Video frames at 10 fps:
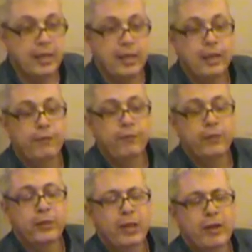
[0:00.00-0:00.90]
if
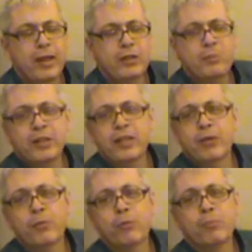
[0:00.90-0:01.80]
there had to be
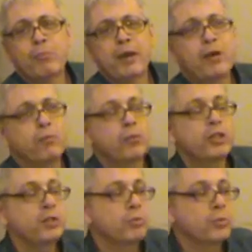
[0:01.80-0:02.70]
a Mount
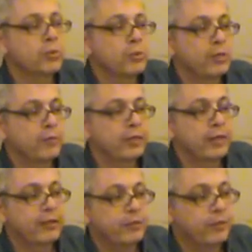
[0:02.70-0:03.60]
Rushmore of
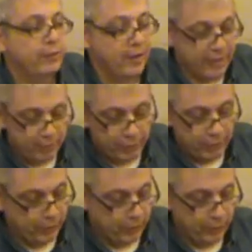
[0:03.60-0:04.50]
electrified
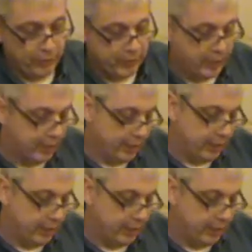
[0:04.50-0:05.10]
blues,